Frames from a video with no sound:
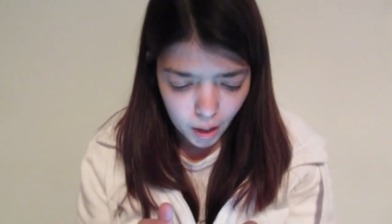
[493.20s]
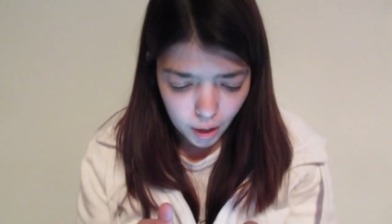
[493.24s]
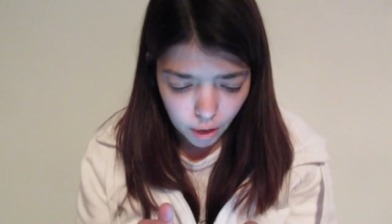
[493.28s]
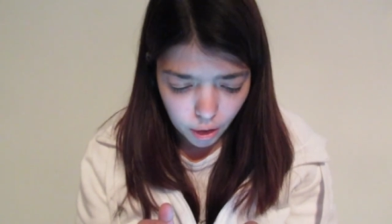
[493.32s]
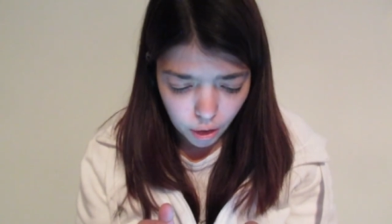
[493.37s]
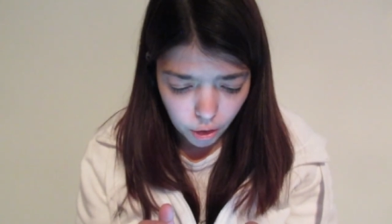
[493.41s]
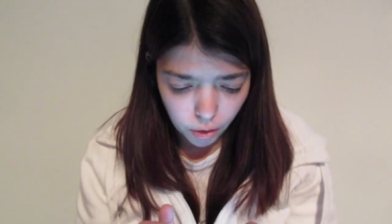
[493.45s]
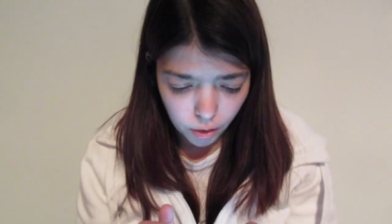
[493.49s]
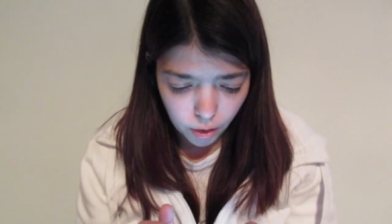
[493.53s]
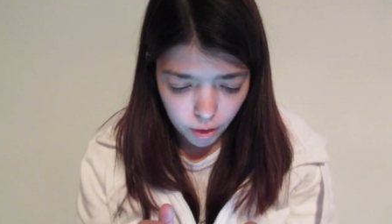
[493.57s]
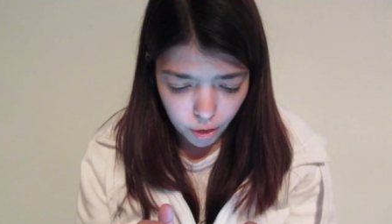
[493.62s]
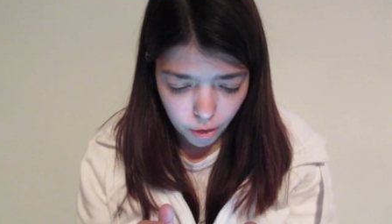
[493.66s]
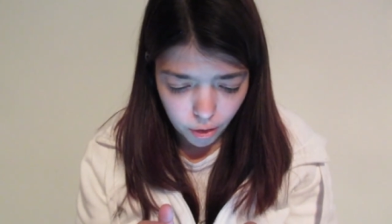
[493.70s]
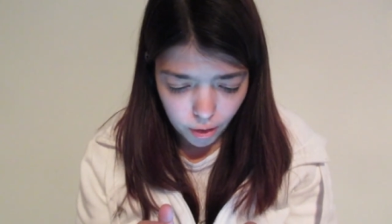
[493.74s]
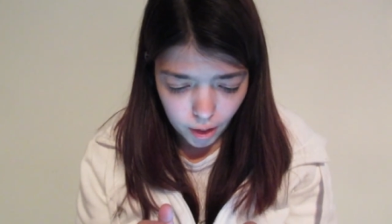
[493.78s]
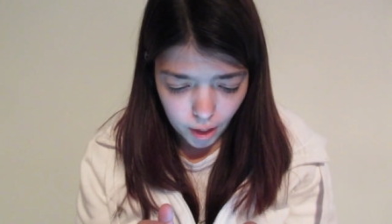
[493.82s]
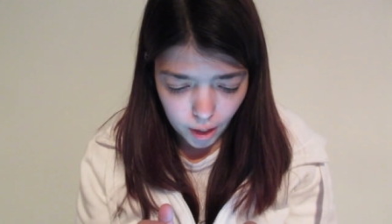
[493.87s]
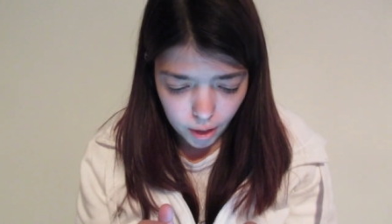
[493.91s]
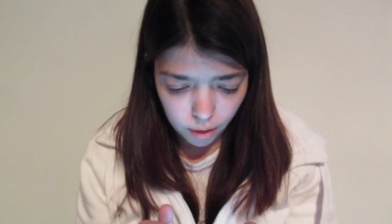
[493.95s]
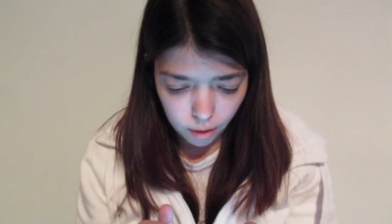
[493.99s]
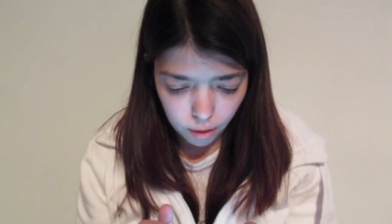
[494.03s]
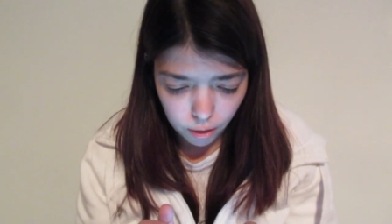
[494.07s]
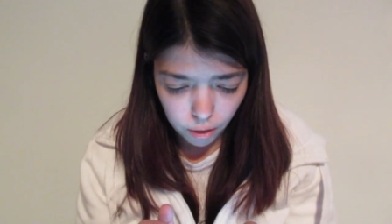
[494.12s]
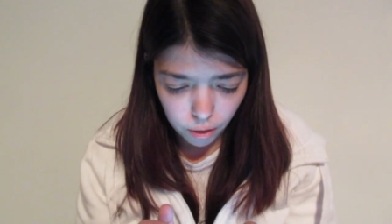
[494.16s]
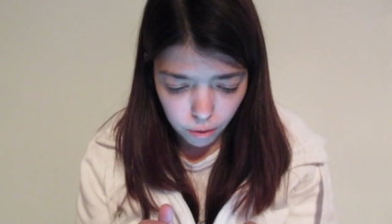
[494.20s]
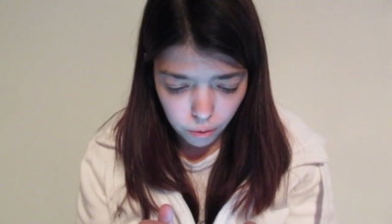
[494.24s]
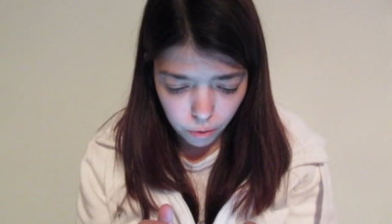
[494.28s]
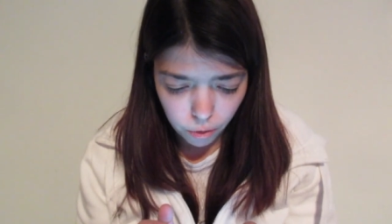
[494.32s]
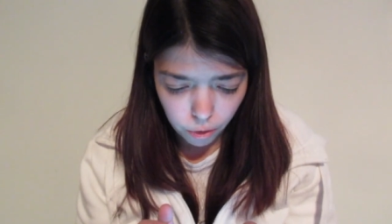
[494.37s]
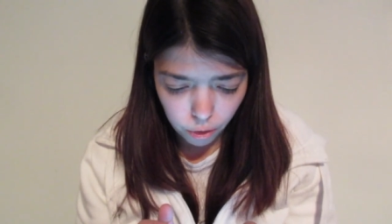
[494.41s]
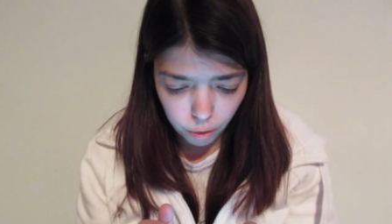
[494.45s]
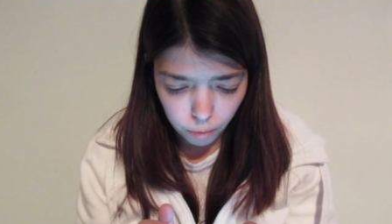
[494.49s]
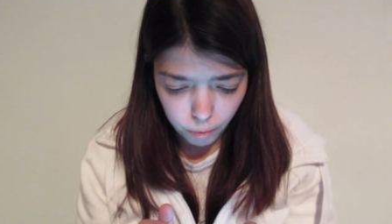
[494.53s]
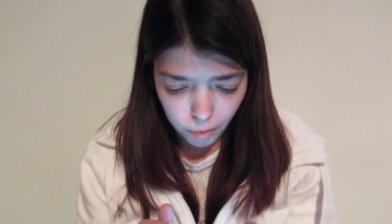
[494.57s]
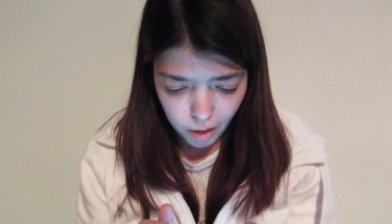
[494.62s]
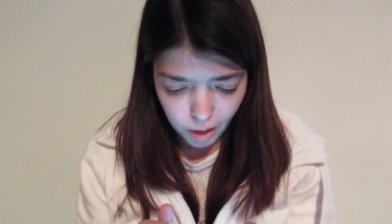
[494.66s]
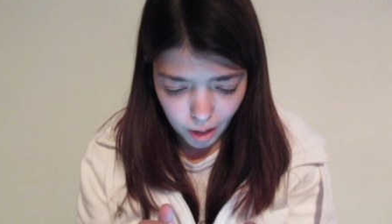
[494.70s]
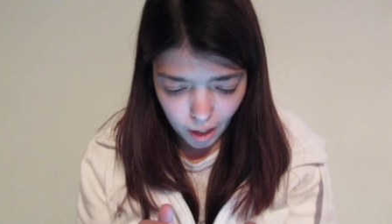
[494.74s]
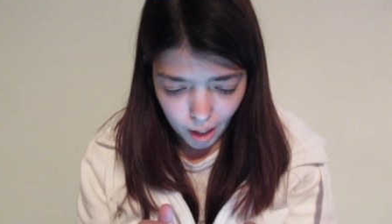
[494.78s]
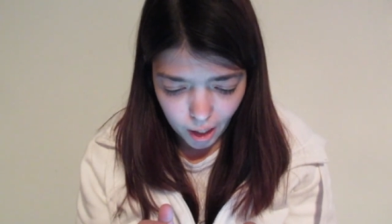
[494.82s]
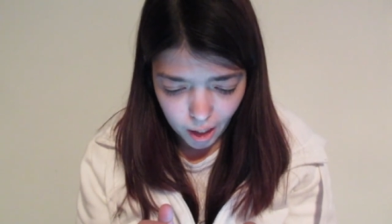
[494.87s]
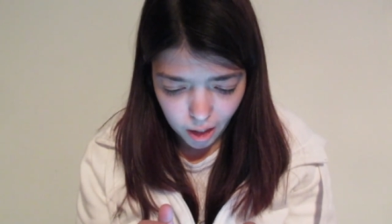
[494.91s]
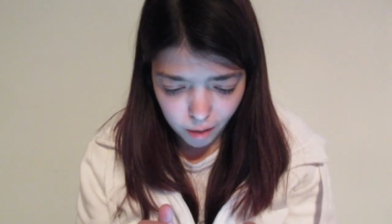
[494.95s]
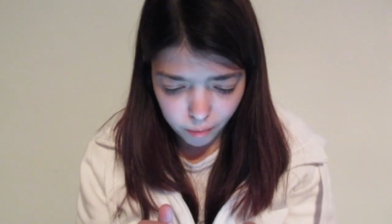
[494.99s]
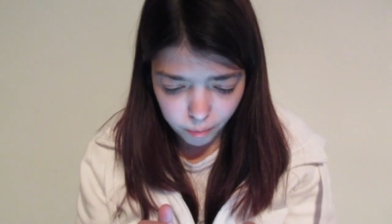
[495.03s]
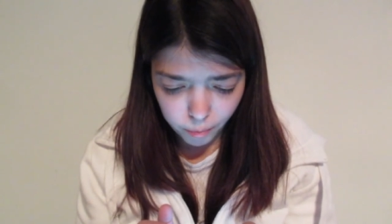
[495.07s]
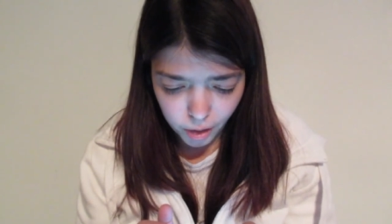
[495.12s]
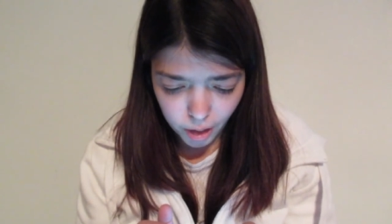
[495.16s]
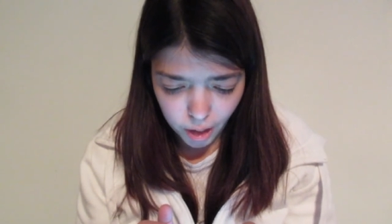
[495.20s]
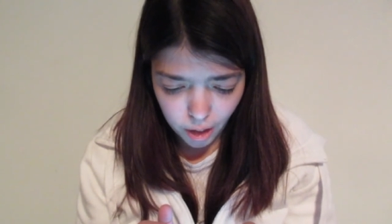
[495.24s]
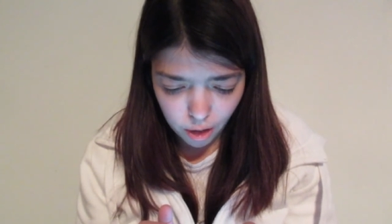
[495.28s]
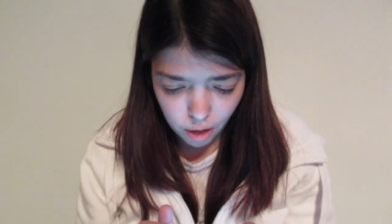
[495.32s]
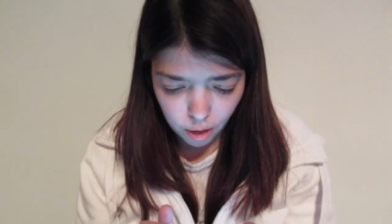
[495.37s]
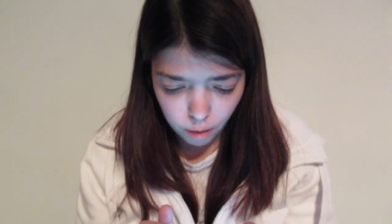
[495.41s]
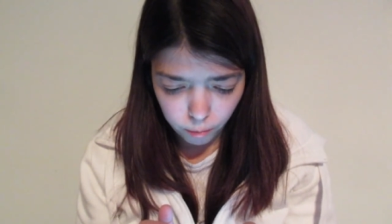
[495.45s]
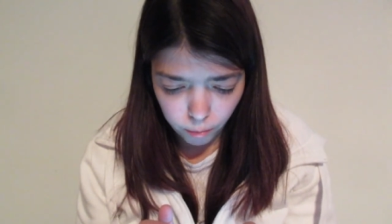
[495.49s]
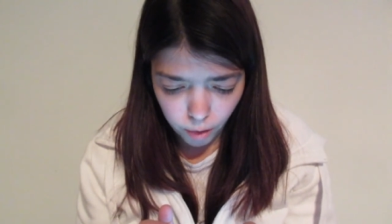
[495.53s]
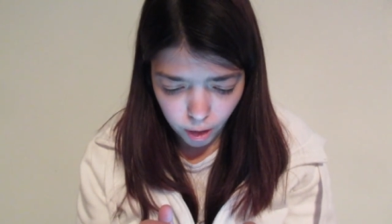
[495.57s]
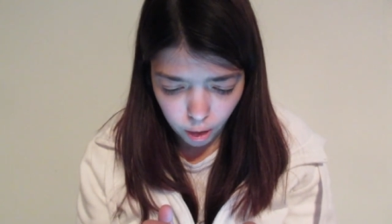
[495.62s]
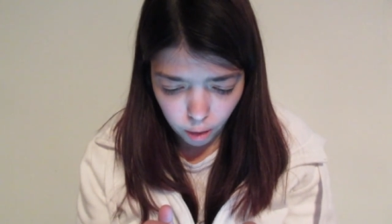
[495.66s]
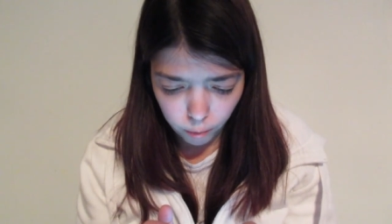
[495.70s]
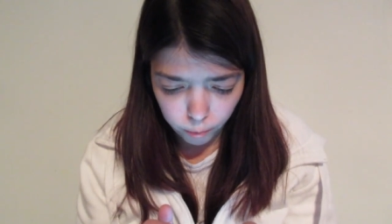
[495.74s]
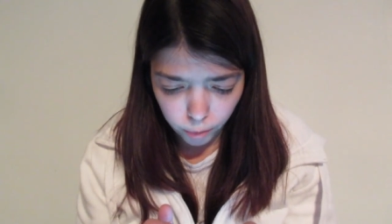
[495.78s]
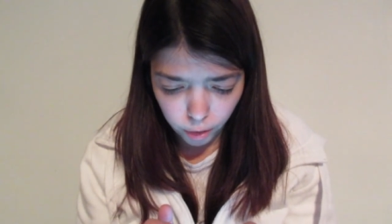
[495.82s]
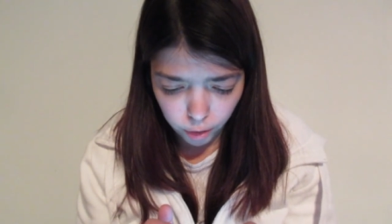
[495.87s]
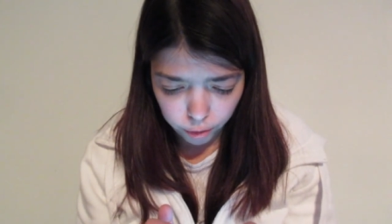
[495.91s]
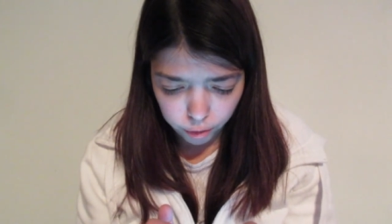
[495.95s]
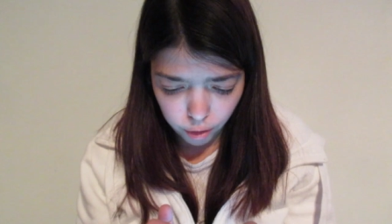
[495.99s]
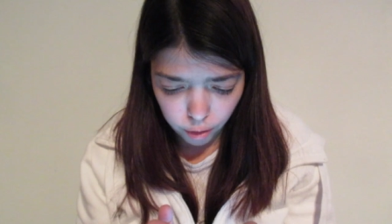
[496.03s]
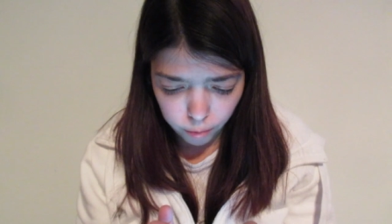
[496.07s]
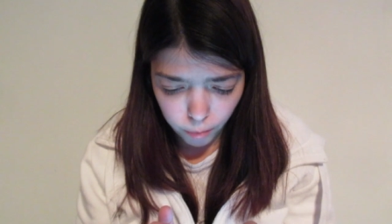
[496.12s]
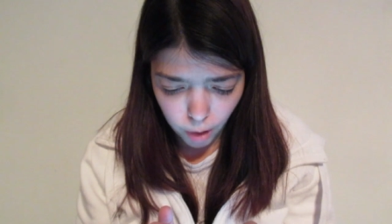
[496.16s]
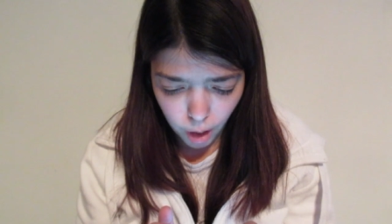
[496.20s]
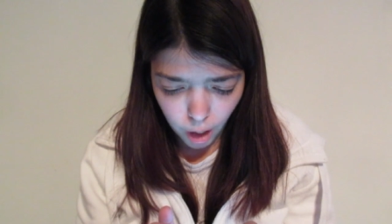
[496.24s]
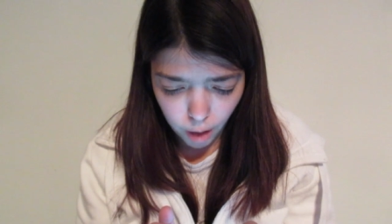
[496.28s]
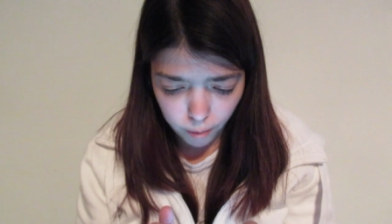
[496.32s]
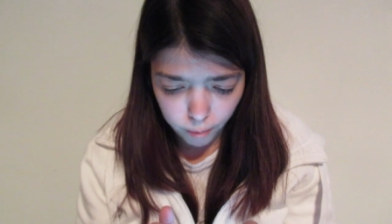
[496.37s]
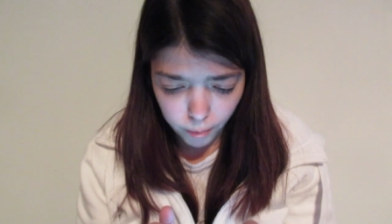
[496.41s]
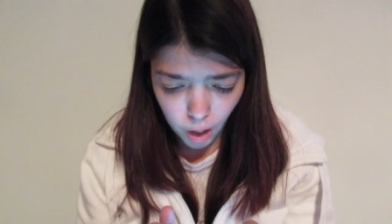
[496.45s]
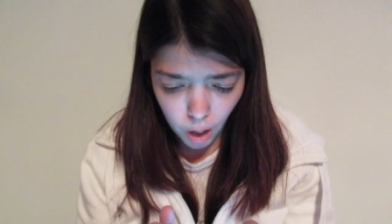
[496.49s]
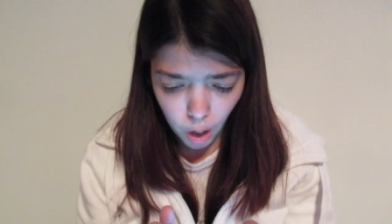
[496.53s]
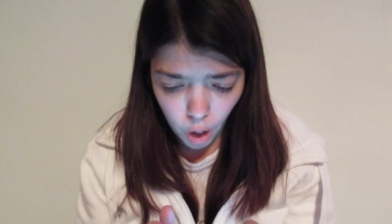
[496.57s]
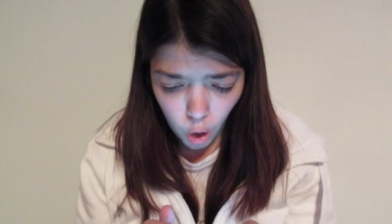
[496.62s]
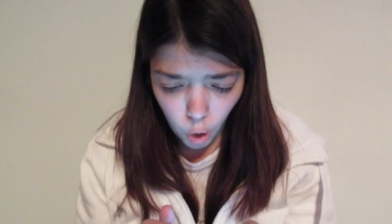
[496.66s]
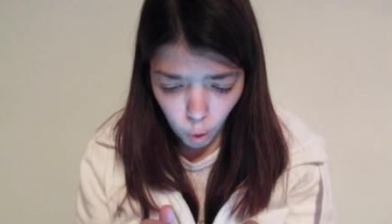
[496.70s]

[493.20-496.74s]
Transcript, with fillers: Sure, she has a new Scooby Gang, plus the help of her mom,